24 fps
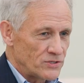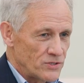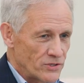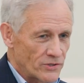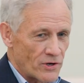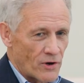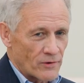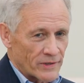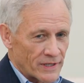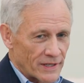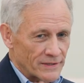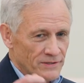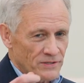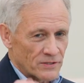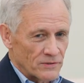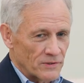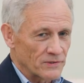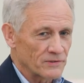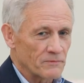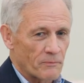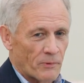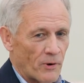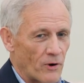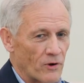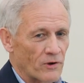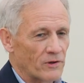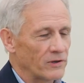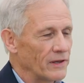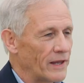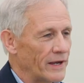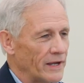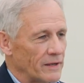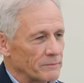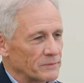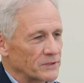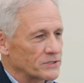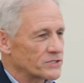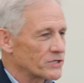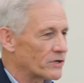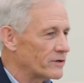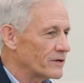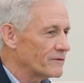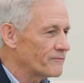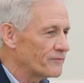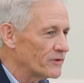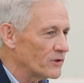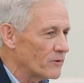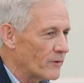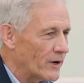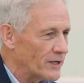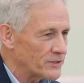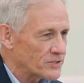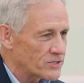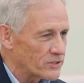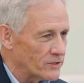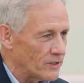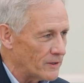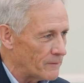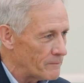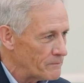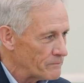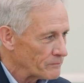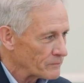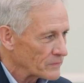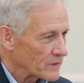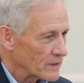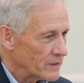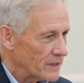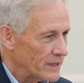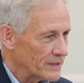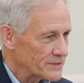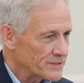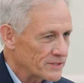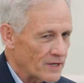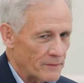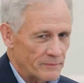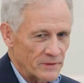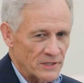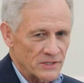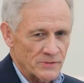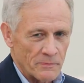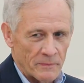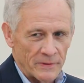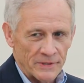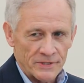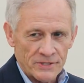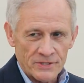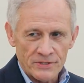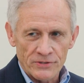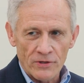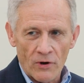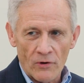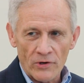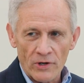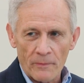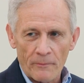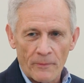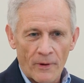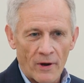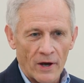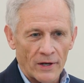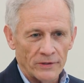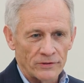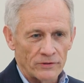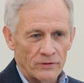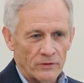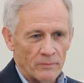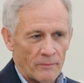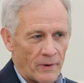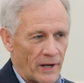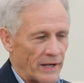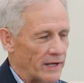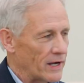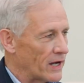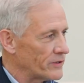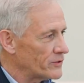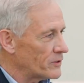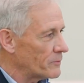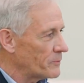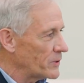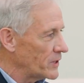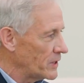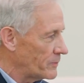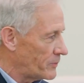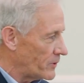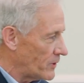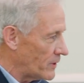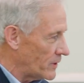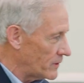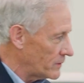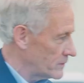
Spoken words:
You don't get to proclaim that you're influential. It's something that's bestowed upon you by other people.